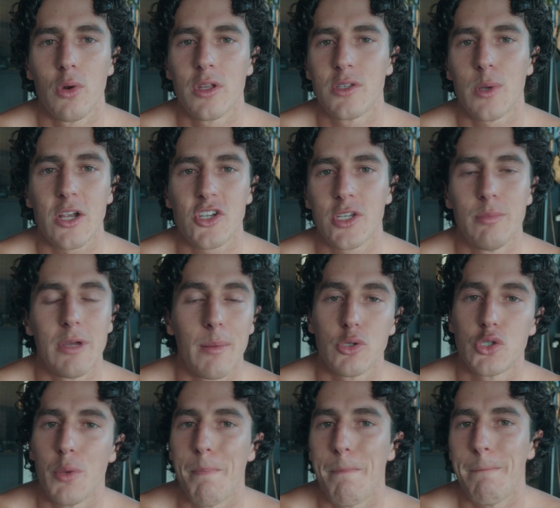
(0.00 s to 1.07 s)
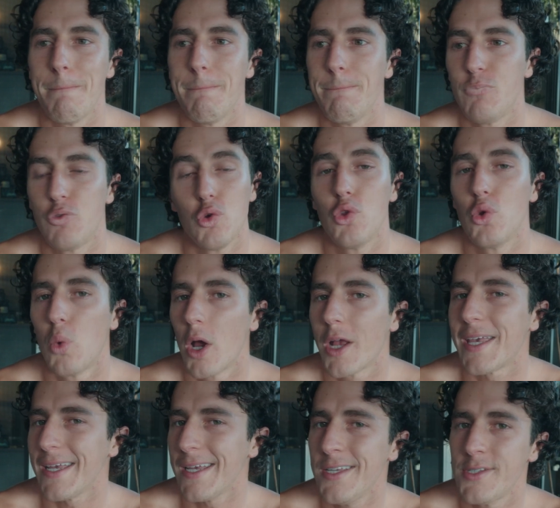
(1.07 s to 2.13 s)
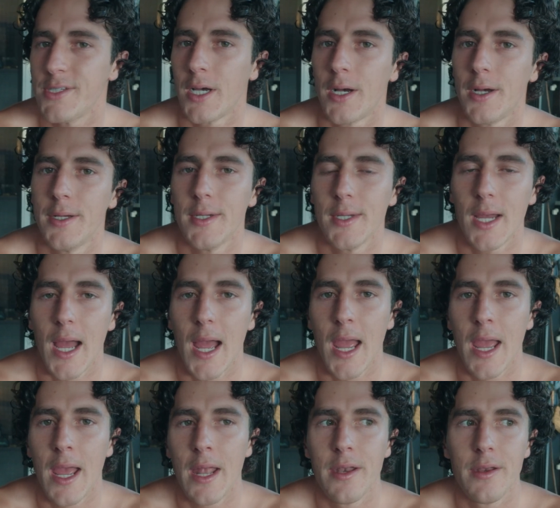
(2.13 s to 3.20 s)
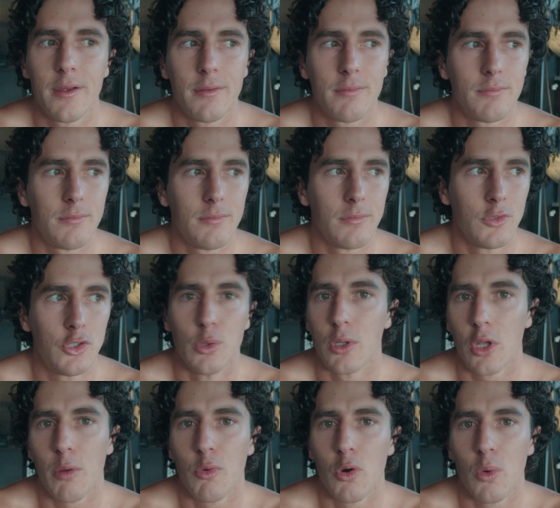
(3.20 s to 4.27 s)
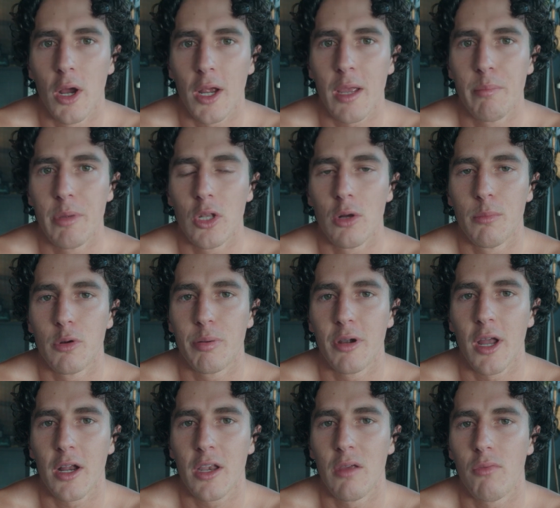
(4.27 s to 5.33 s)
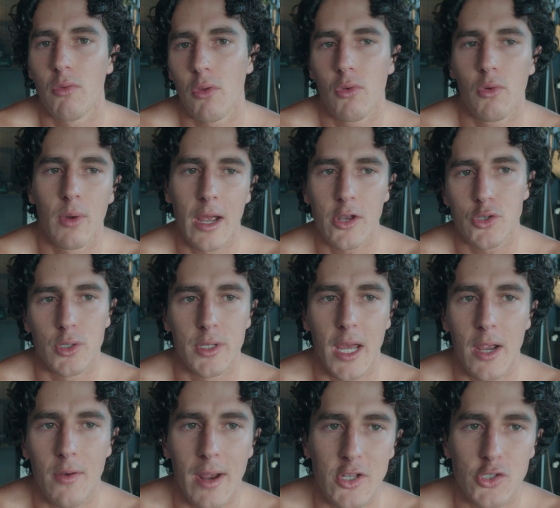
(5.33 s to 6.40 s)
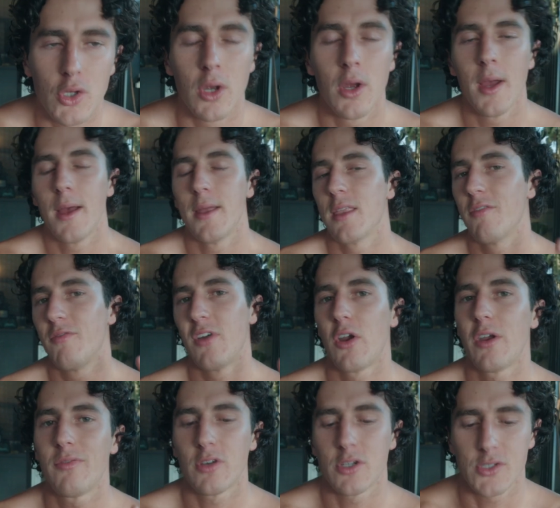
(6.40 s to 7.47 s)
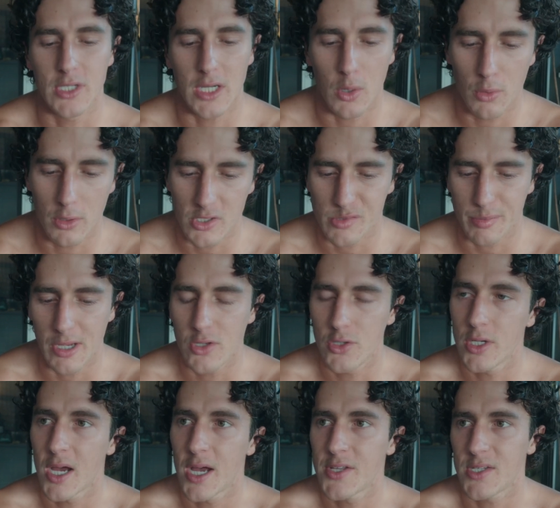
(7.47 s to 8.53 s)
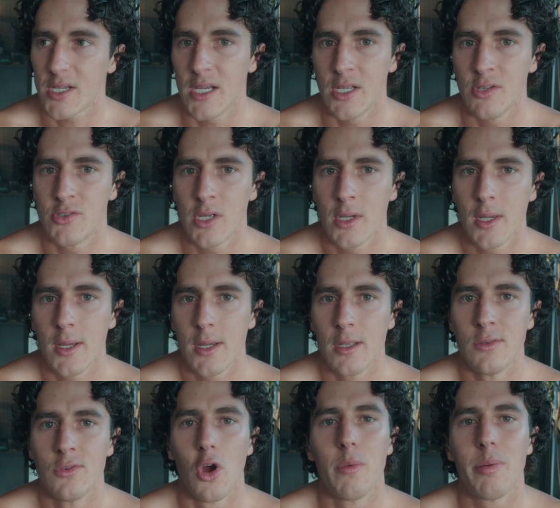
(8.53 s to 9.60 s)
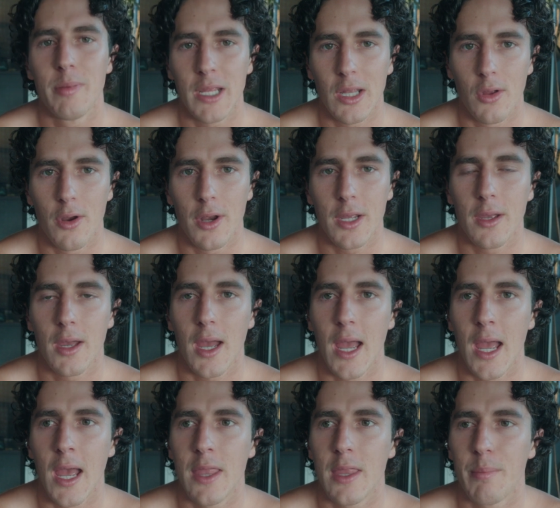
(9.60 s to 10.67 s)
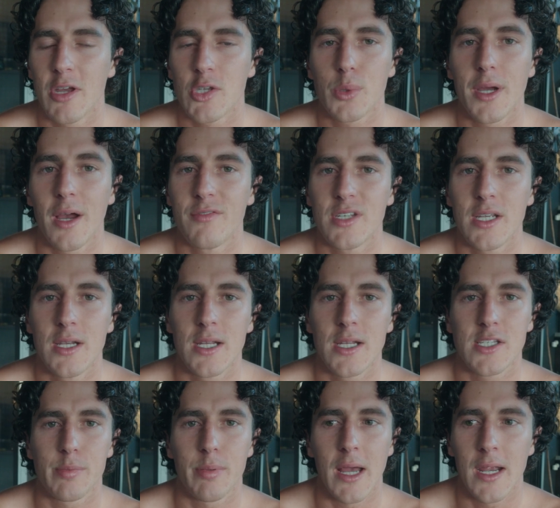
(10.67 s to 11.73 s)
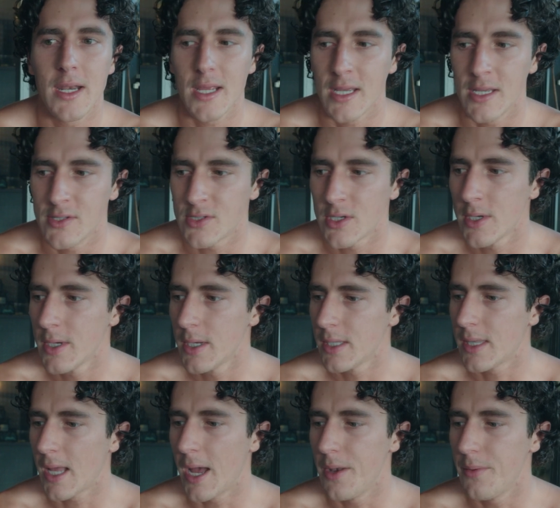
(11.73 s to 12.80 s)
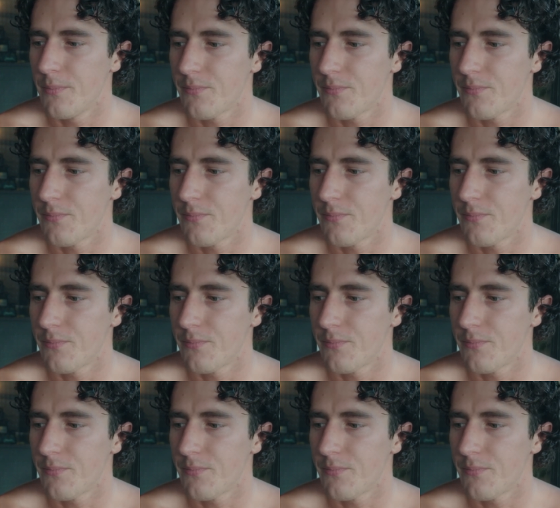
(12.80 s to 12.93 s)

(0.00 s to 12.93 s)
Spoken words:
actually be able to do the work easier and do a lot more work and be a lot more productive throughout your day, right? So the very first thing I want to explain to you guys is dopamine loading. And the best way I've seen it explained is that